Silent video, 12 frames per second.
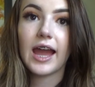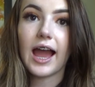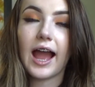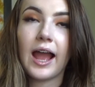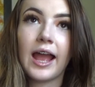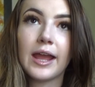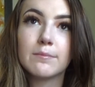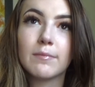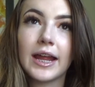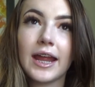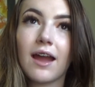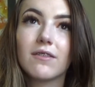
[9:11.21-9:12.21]
I
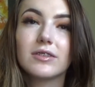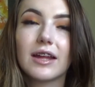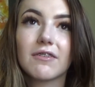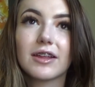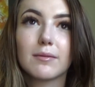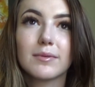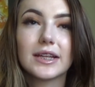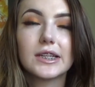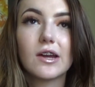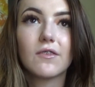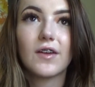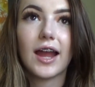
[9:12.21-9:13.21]
might have left some
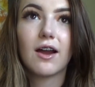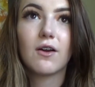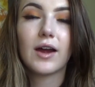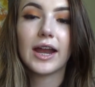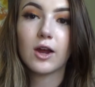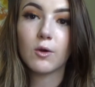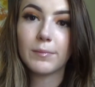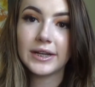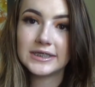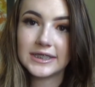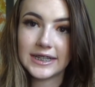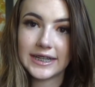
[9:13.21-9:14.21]
stuff out. I hope I
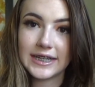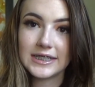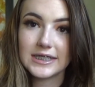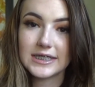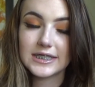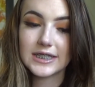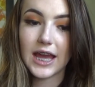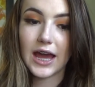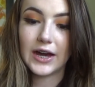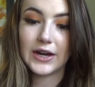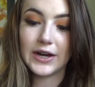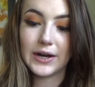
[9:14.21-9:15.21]
didn't.
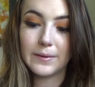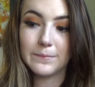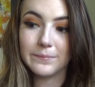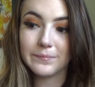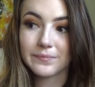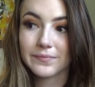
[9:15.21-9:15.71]
I